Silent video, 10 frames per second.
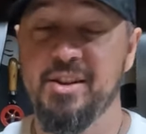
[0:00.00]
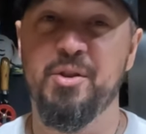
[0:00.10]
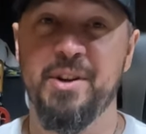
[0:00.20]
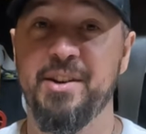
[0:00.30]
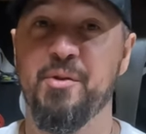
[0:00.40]

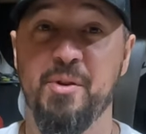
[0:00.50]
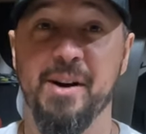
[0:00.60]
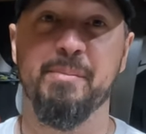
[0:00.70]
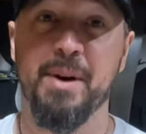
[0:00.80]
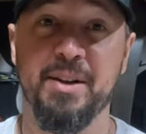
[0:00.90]
No, I don't
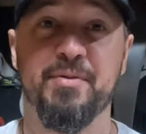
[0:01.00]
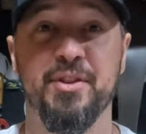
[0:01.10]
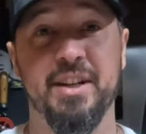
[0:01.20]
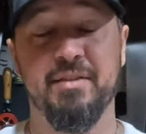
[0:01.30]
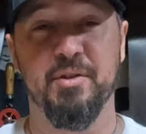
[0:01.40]
walk
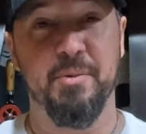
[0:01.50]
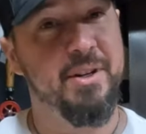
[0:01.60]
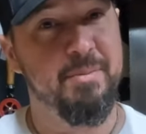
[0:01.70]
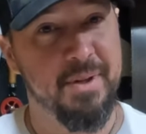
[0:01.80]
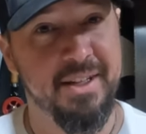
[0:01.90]
barefoot
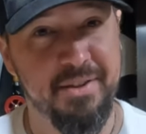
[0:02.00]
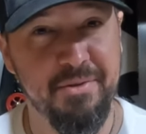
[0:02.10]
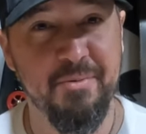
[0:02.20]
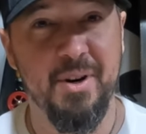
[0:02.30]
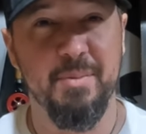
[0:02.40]
everywhere, but I
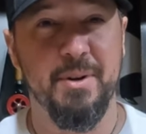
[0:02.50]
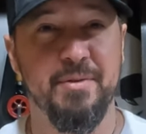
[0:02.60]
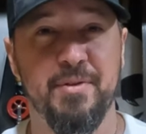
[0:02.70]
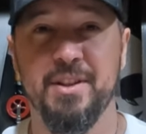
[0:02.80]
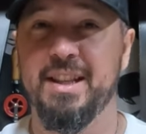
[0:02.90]
do walk
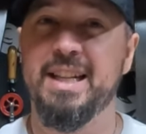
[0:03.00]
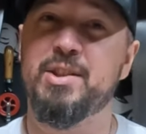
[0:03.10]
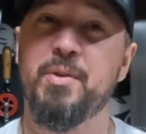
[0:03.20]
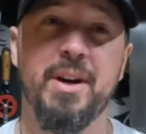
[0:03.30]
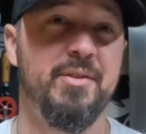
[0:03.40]
barefoot, and
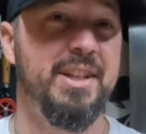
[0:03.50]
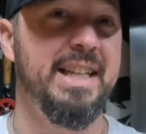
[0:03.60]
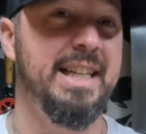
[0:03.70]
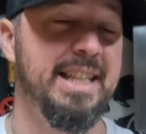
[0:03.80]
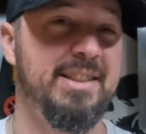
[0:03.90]
that's
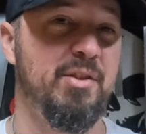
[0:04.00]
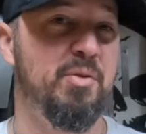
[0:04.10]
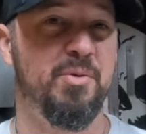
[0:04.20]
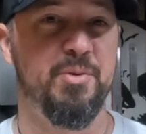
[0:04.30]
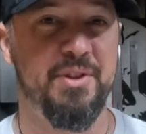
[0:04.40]
grounding, and that's a
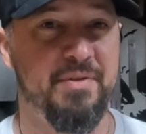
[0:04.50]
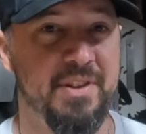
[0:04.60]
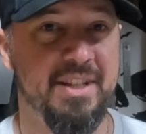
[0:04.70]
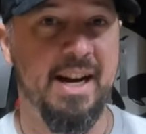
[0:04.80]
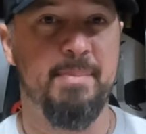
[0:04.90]
whole
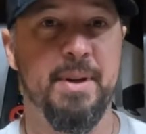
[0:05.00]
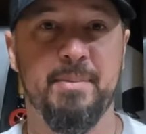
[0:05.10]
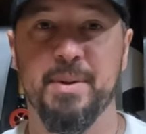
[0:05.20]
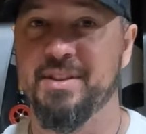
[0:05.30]
different topic.